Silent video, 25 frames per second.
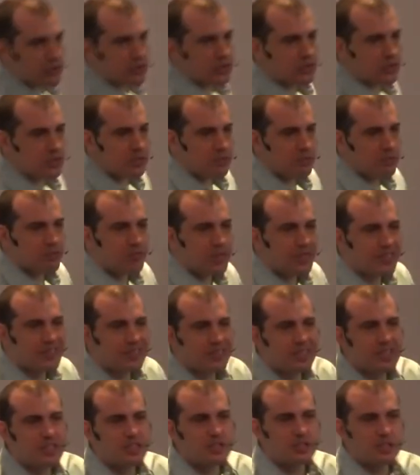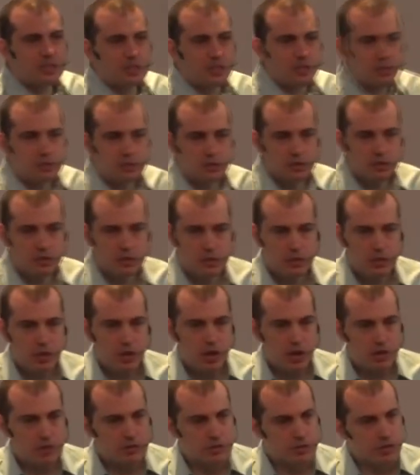that simply listen
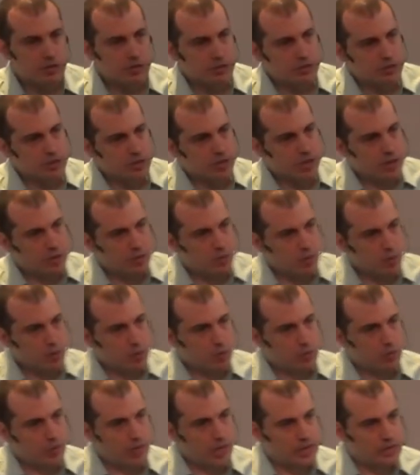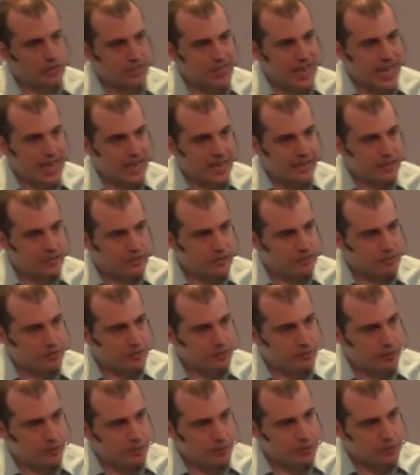onto this network without actively
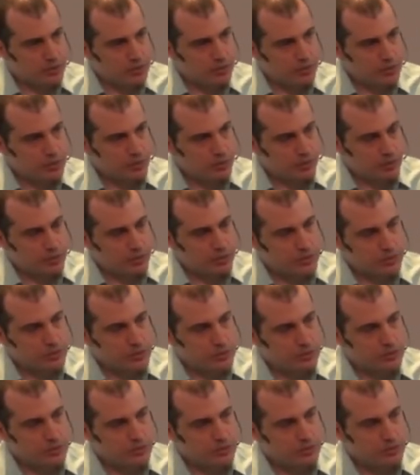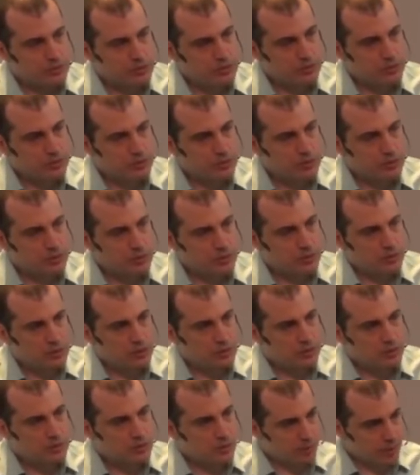participating.
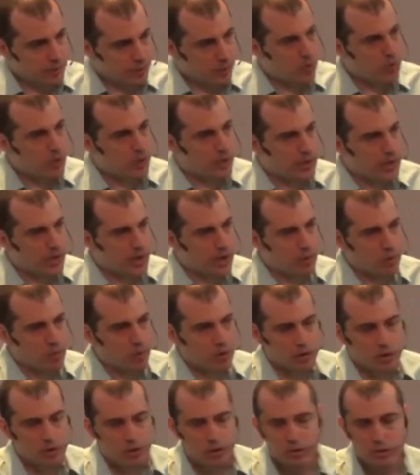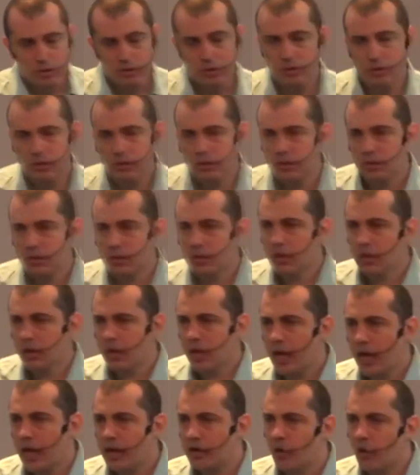The Bitcoin network.
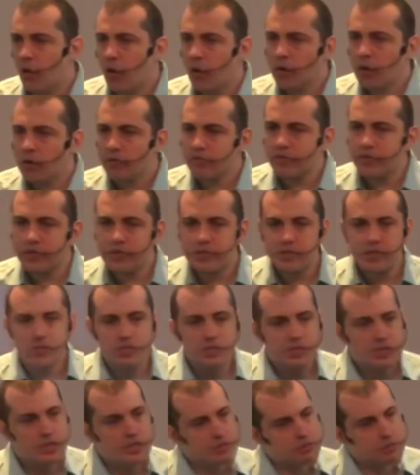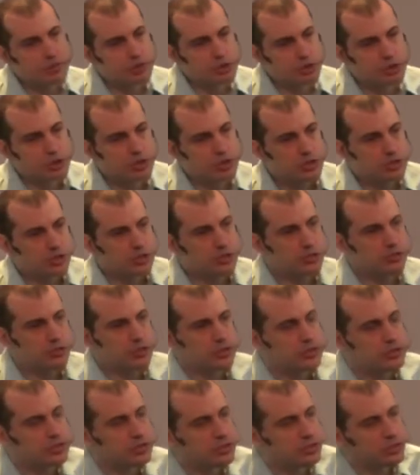And all of this is an infrastructure
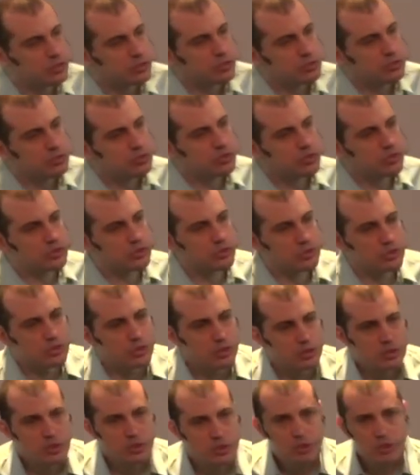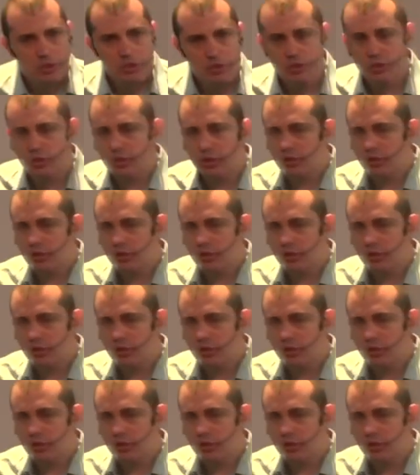that is used to